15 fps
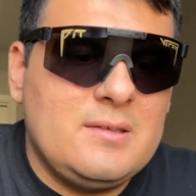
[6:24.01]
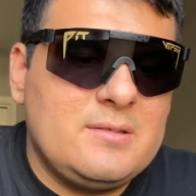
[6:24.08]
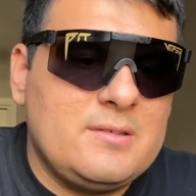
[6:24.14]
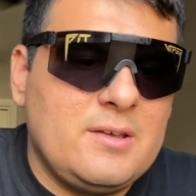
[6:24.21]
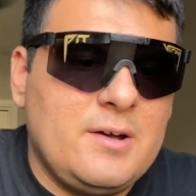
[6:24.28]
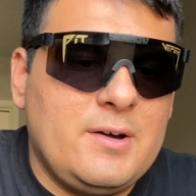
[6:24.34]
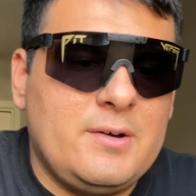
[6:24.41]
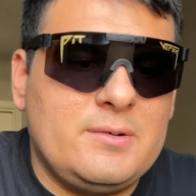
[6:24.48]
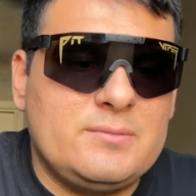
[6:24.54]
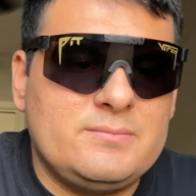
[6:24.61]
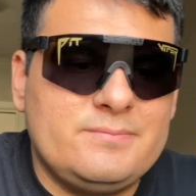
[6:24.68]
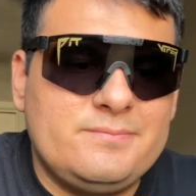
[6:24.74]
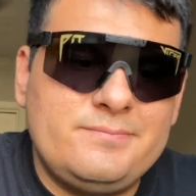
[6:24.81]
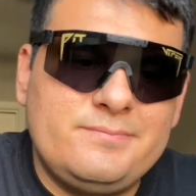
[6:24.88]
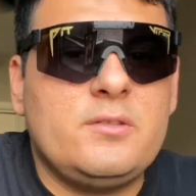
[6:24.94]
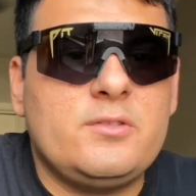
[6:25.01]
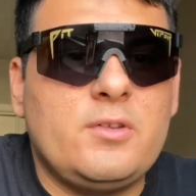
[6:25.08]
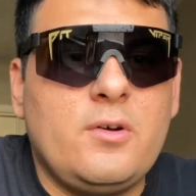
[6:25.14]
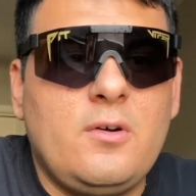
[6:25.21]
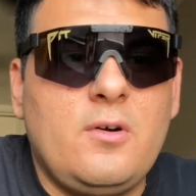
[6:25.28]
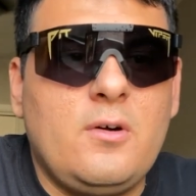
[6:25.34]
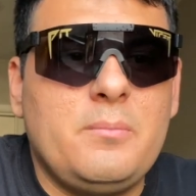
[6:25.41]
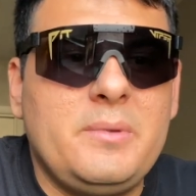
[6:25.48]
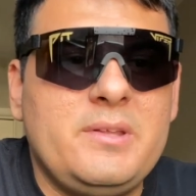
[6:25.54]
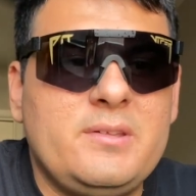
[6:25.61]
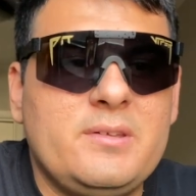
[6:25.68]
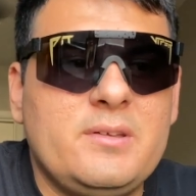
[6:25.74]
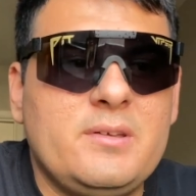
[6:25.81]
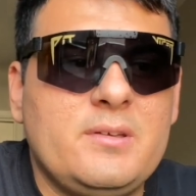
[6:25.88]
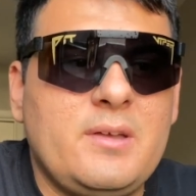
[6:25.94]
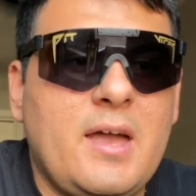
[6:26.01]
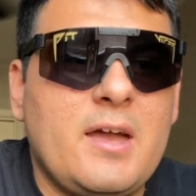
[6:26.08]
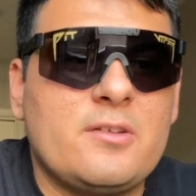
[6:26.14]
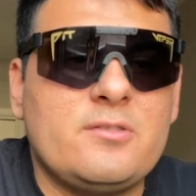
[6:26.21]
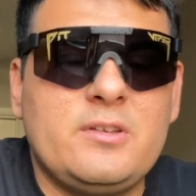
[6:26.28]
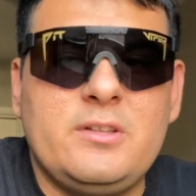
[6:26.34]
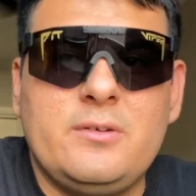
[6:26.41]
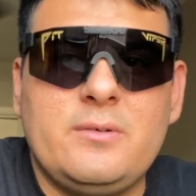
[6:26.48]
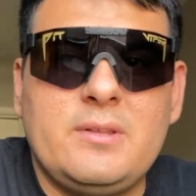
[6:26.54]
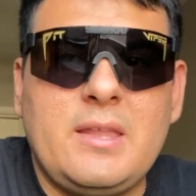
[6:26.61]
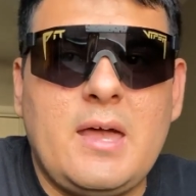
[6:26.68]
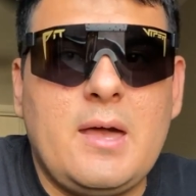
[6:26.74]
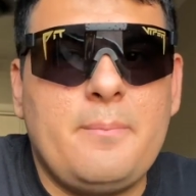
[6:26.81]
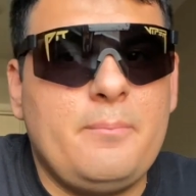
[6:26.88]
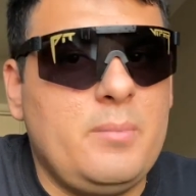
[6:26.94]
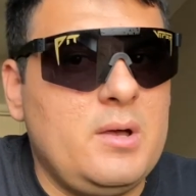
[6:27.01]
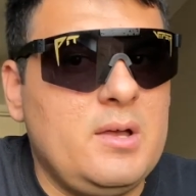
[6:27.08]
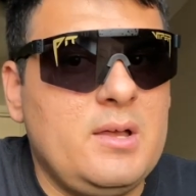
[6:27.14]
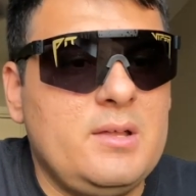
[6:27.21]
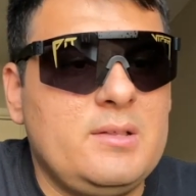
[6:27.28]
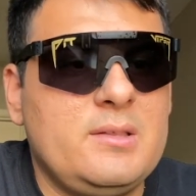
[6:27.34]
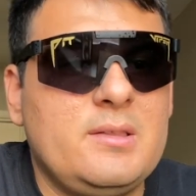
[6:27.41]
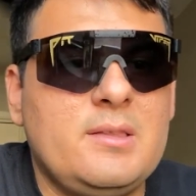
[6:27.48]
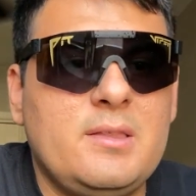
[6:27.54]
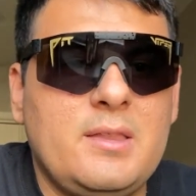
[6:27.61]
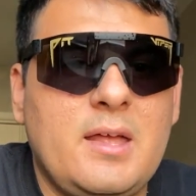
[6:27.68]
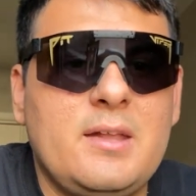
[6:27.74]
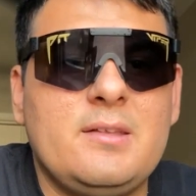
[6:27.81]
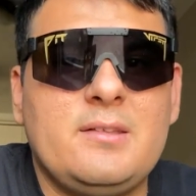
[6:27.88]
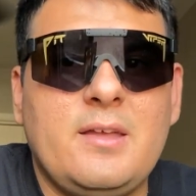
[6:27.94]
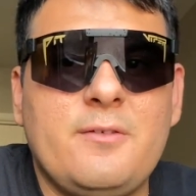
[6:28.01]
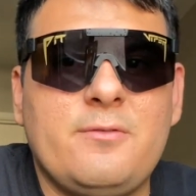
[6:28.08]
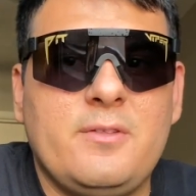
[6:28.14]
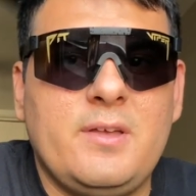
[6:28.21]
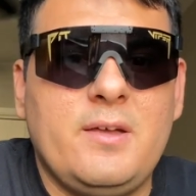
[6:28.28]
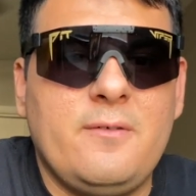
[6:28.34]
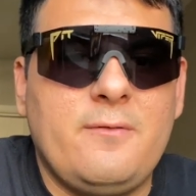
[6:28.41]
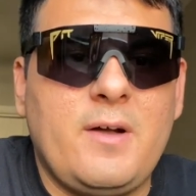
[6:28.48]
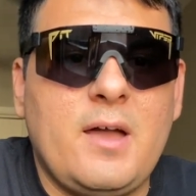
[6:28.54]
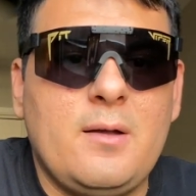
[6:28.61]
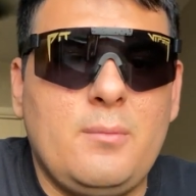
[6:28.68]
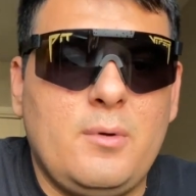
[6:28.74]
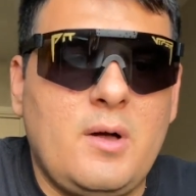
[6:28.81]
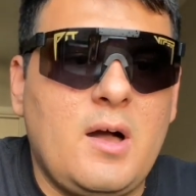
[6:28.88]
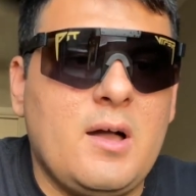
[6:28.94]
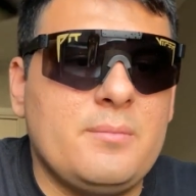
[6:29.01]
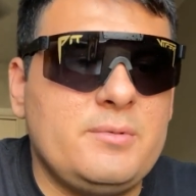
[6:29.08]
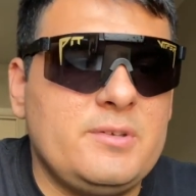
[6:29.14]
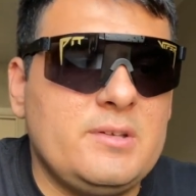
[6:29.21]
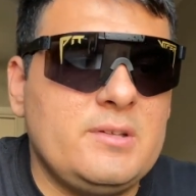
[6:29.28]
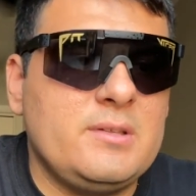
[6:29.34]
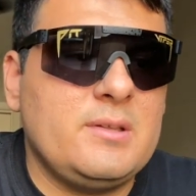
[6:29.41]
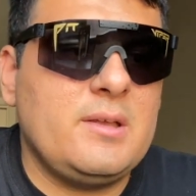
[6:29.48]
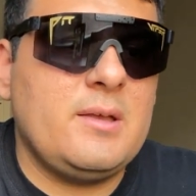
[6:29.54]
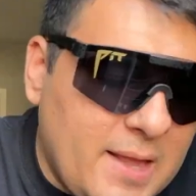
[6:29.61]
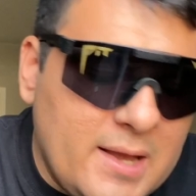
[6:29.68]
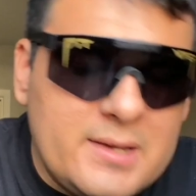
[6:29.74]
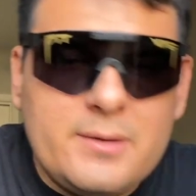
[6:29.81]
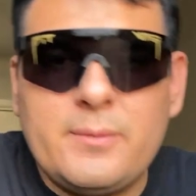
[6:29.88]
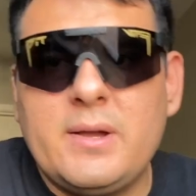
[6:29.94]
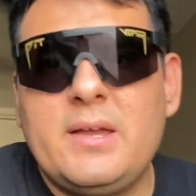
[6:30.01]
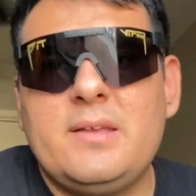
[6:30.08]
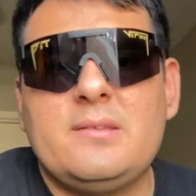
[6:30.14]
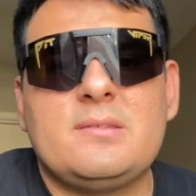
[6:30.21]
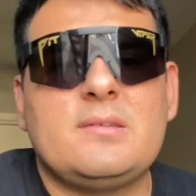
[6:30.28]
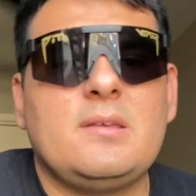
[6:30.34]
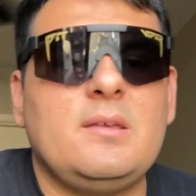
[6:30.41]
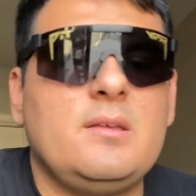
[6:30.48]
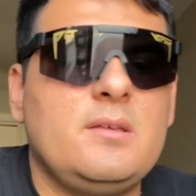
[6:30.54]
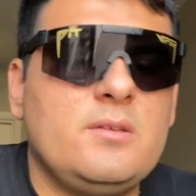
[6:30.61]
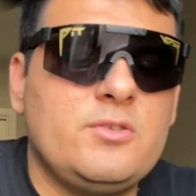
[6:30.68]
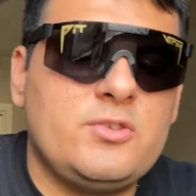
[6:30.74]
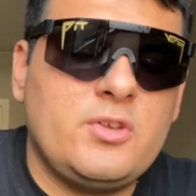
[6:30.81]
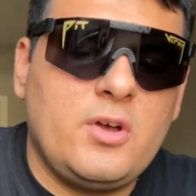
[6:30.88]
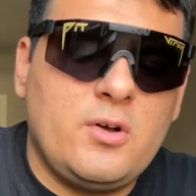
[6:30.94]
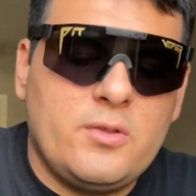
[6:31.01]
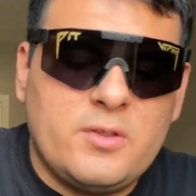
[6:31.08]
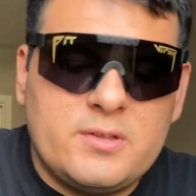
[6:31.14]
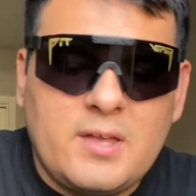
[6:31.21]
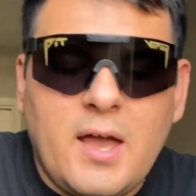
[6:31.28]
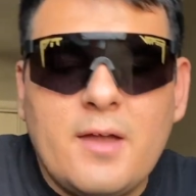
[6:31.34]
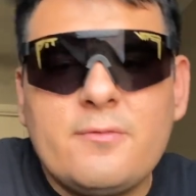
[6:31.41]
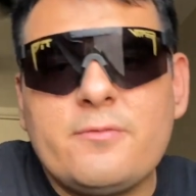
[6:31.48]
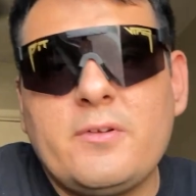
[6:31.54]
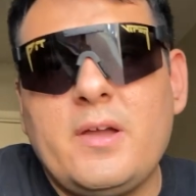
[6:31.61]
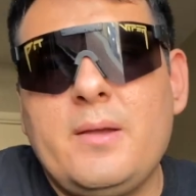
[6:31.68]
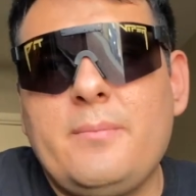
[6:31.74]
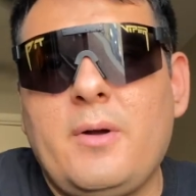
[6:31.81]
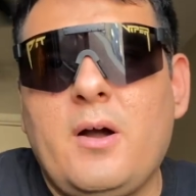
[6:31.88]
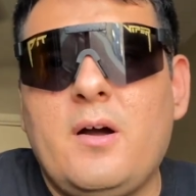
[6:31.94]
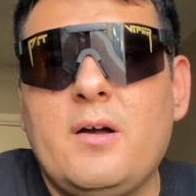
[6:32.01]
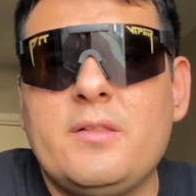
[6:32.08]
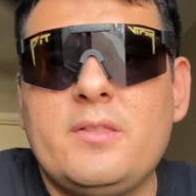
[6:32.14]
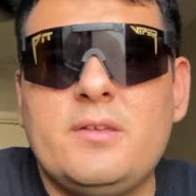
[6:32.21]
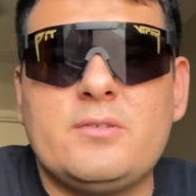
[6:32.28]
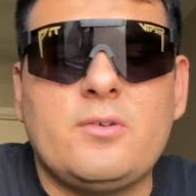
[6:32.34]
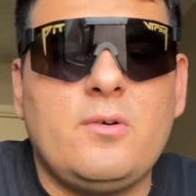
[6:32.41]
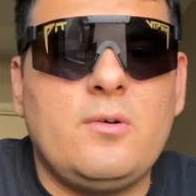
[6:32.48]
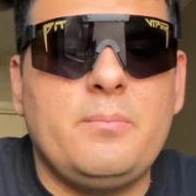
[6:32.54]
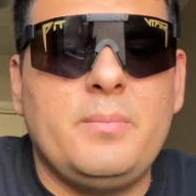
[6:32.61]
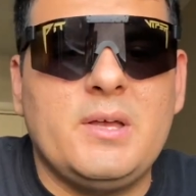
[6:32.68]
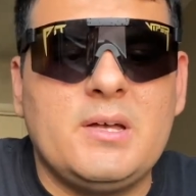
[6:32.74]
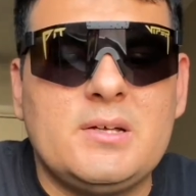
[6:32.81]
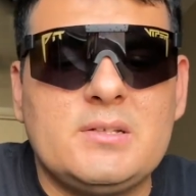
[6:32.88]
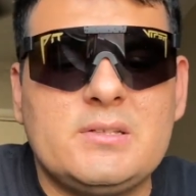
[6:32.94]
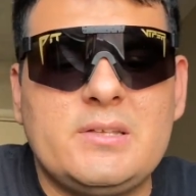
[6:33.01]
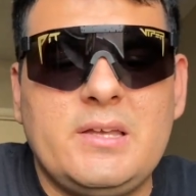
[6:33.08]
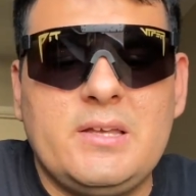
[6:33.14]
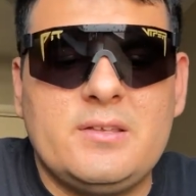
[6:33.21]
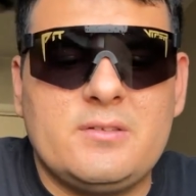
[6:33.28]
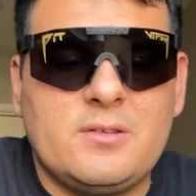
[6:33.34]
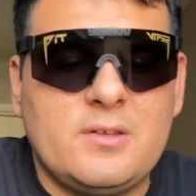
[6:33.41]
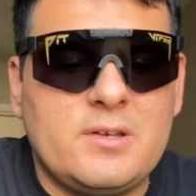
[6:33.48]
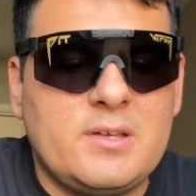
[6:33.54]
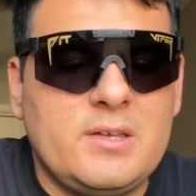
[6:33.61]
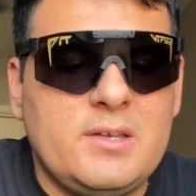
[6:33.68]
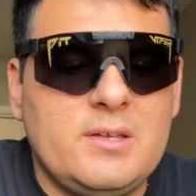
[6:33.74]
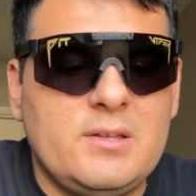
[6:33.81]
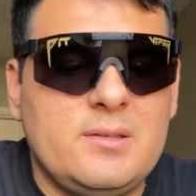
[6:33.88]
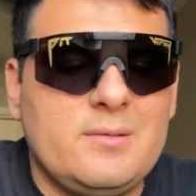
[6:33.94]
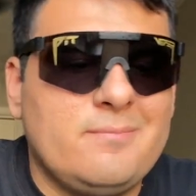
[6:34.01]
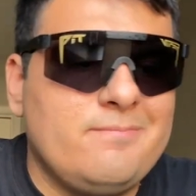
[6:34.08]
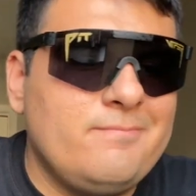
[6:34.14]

So don't hold me to actually doing that, but that is definitely a viable option. Anyways, so the time frame on this whole build is looking